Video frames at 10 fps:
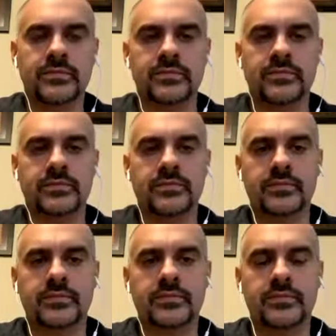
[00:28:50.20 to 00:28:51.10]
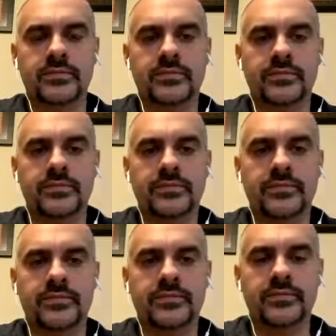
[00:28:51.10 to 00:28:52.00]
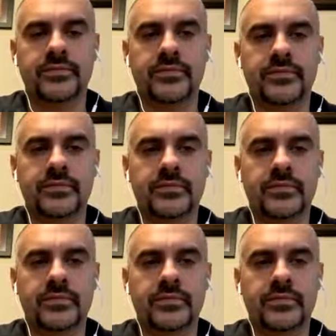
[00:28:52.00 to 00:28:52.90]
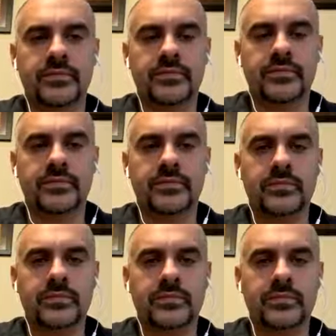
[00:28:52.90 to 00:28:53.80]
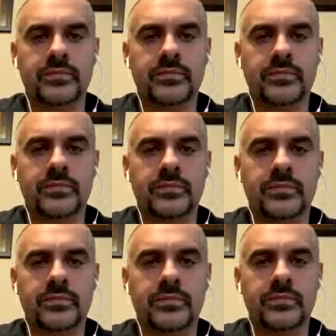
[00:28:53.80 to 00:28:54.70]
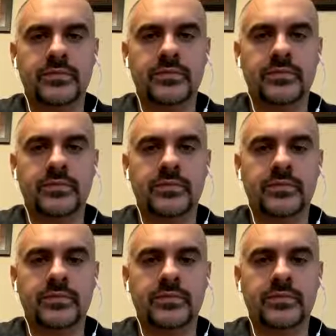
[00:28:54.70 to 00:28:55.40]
This person isn't speaking.